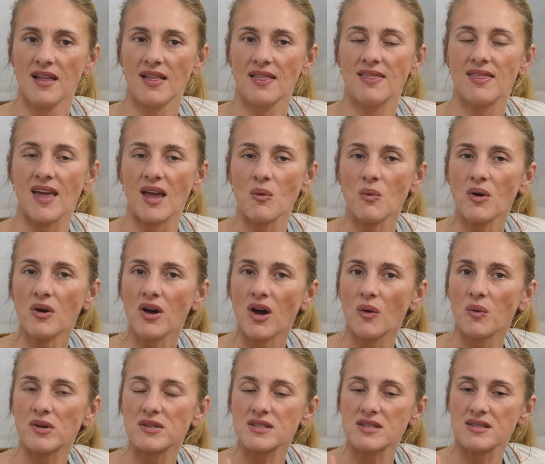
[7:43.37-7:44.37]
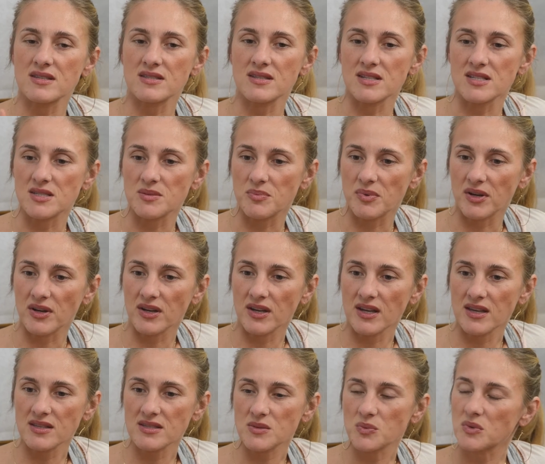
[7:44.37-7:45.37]
they will go into this
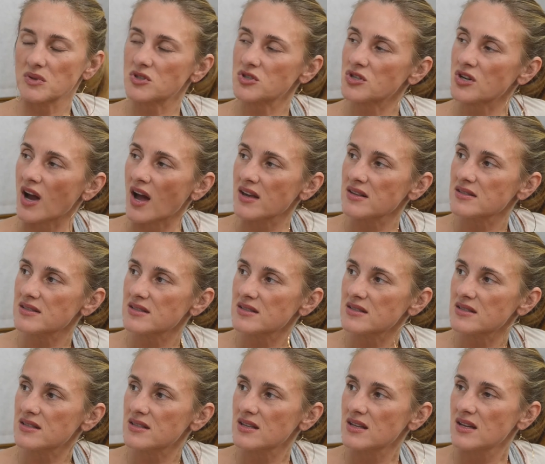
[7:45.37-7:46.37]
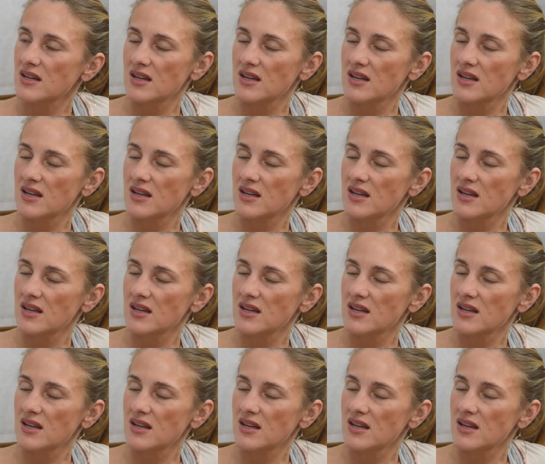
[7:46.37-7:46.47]
experience with trust